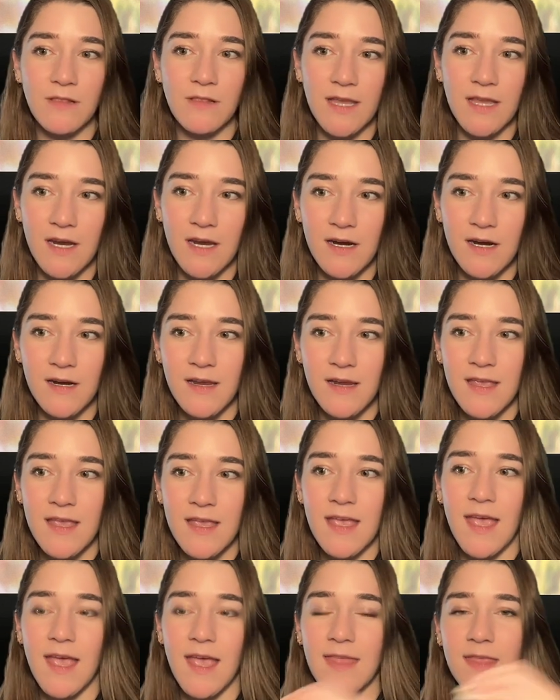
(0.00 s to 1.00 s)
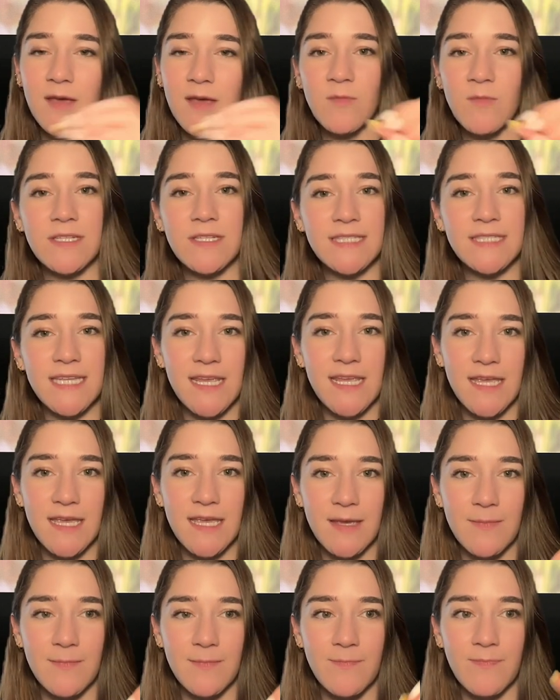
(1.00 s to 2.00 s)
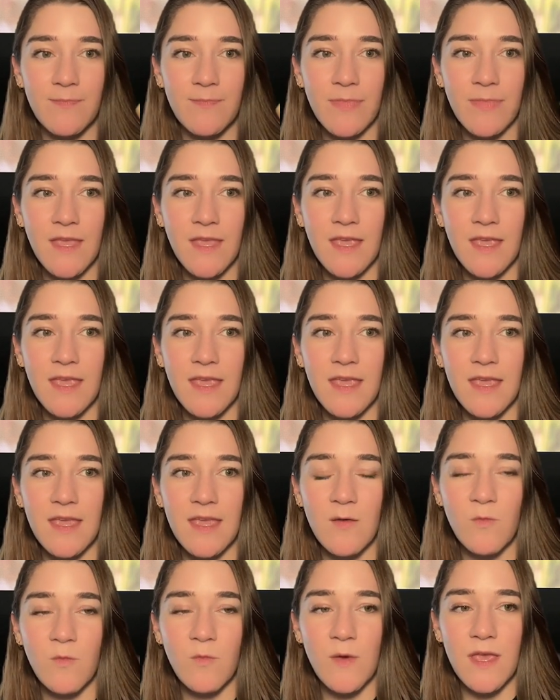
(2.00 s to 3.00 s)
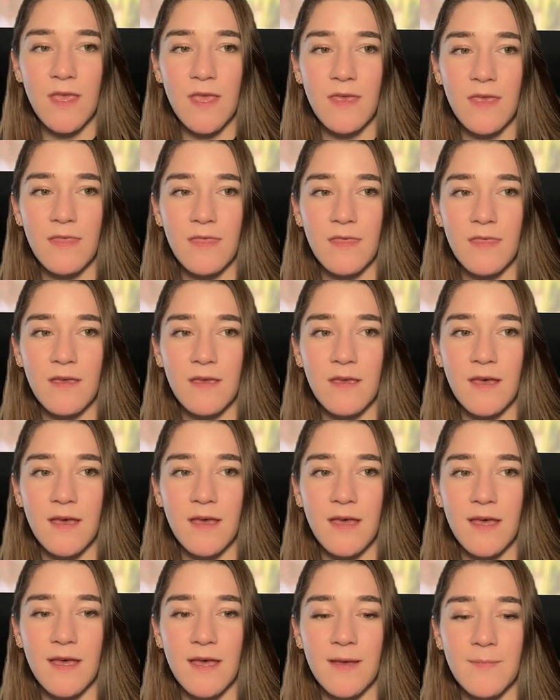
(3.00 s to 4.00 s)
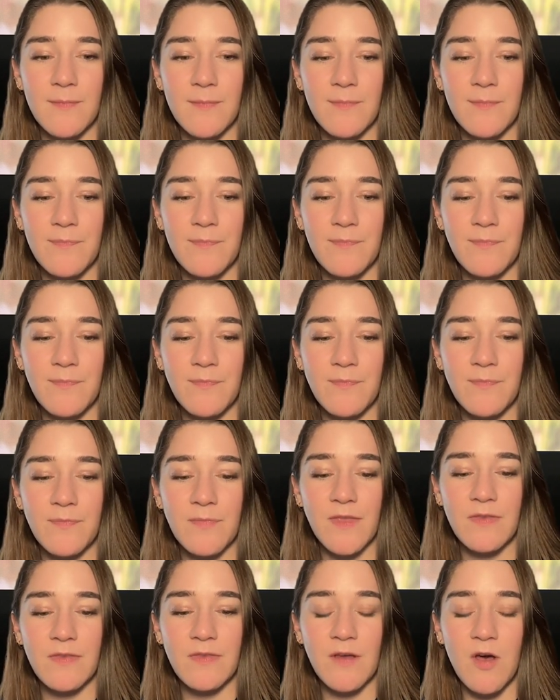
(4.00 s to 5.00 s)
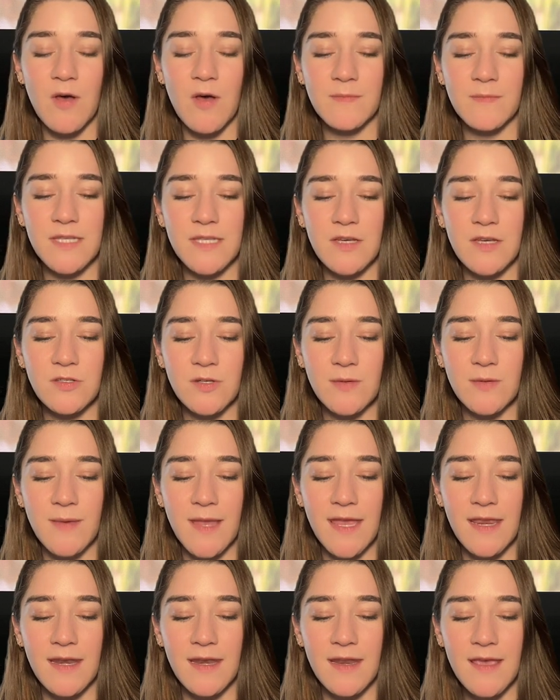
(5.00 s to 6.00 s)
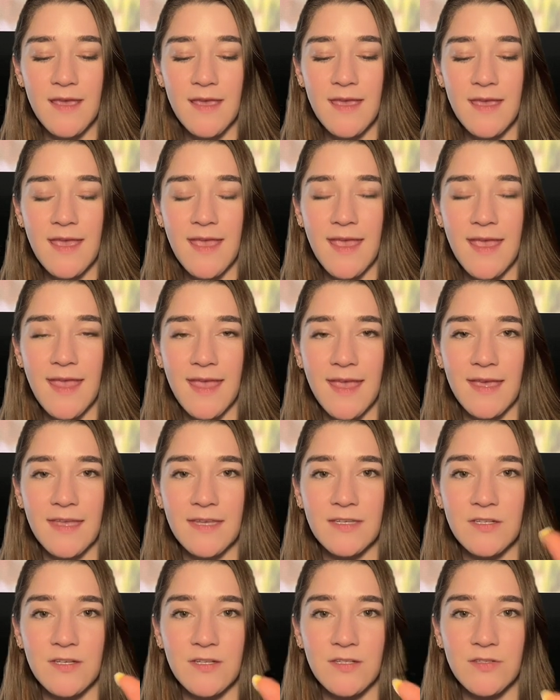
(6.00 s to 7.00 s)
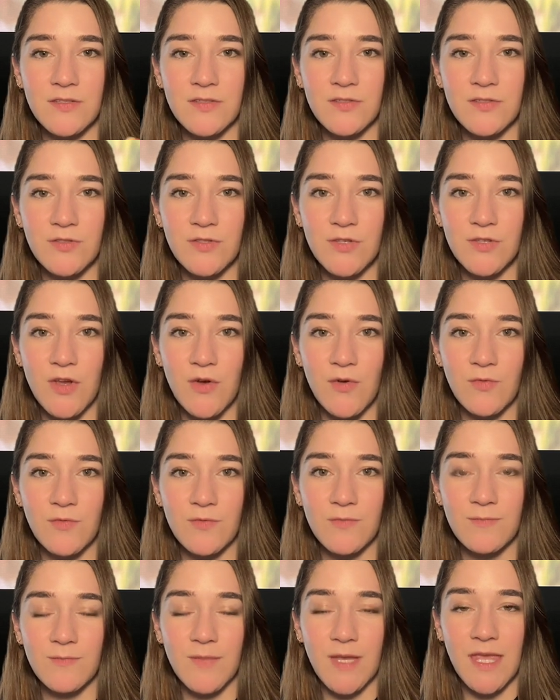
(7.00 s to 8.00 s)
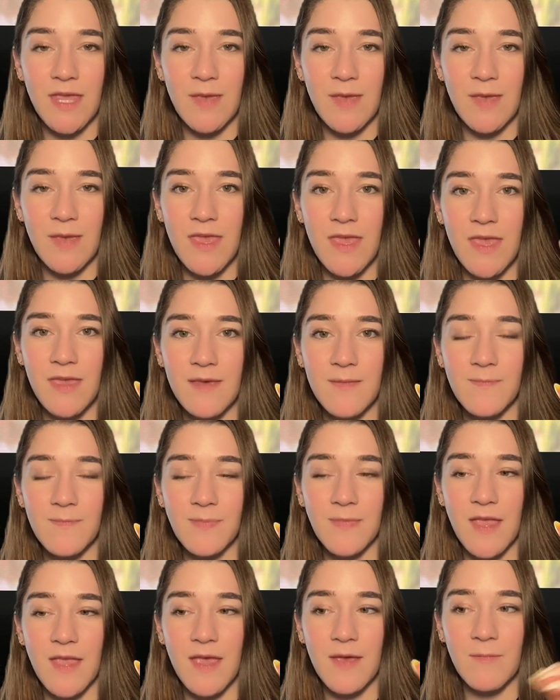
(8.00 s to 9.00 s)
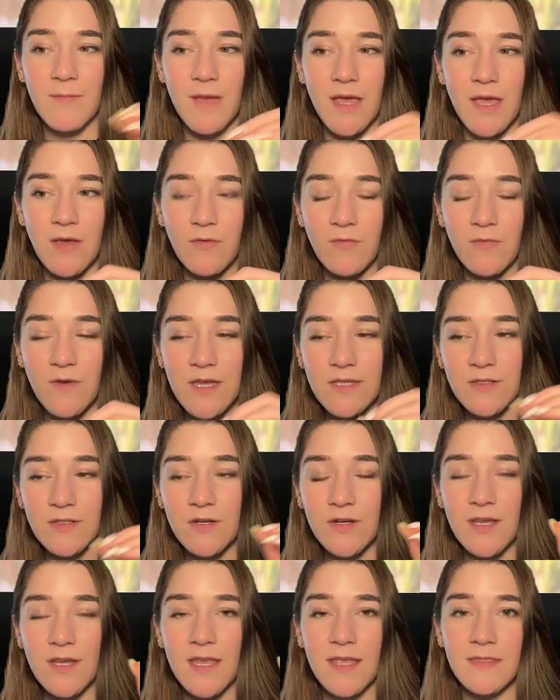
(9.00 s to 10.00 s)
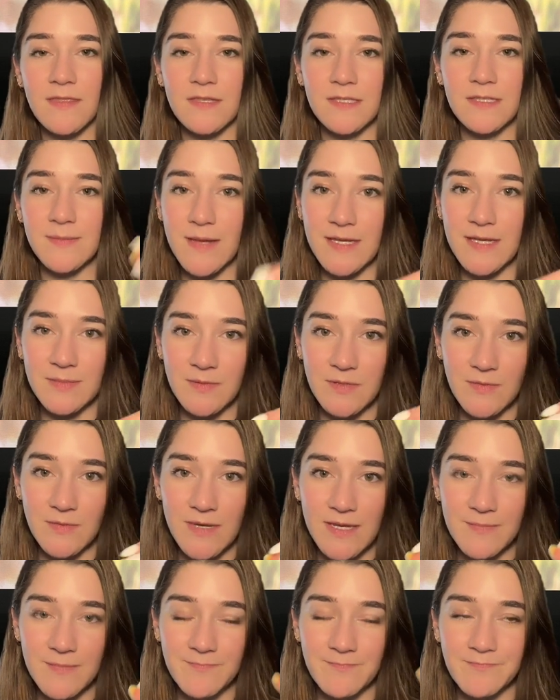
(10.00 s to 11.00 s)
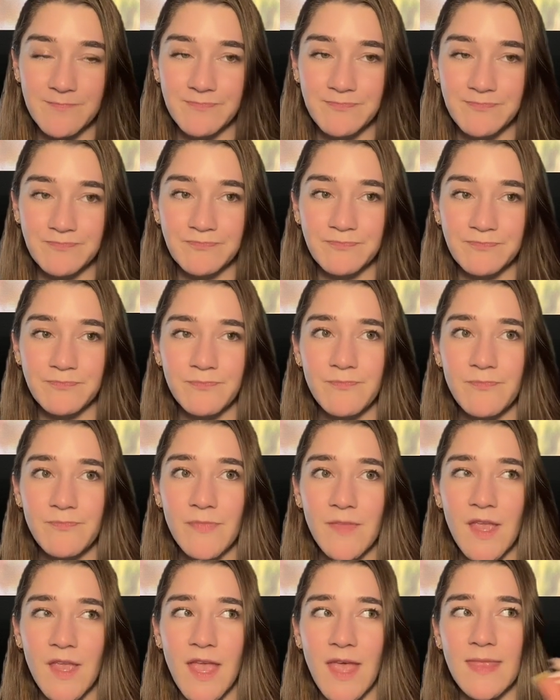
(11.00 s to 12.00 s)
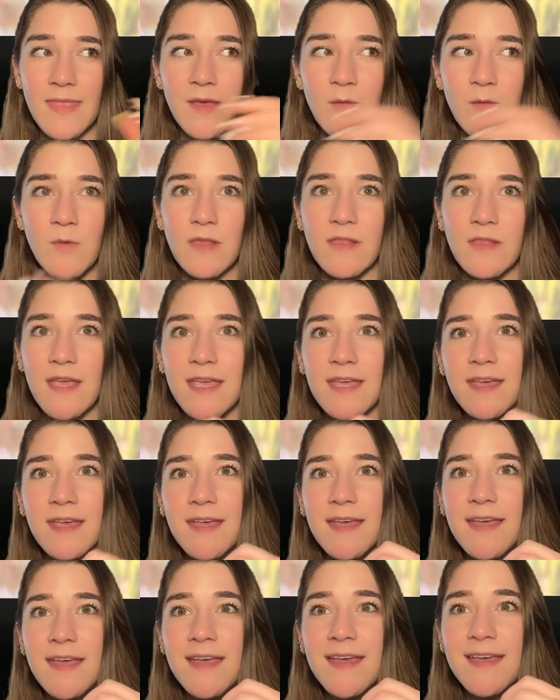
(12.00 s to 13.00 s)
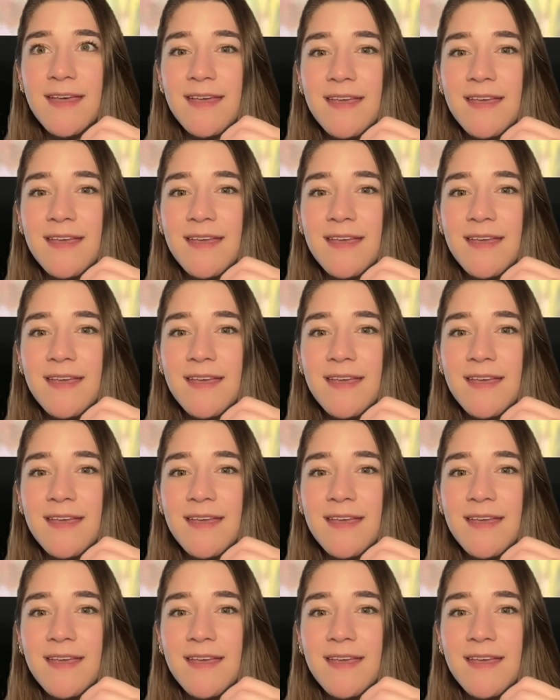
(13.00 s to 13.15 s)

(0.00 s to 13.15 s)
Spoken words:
with Claire, and then we see him with the Comte Saint Germain and Joan McKimmey and Michael Fraser in The Space Between. And then we, like,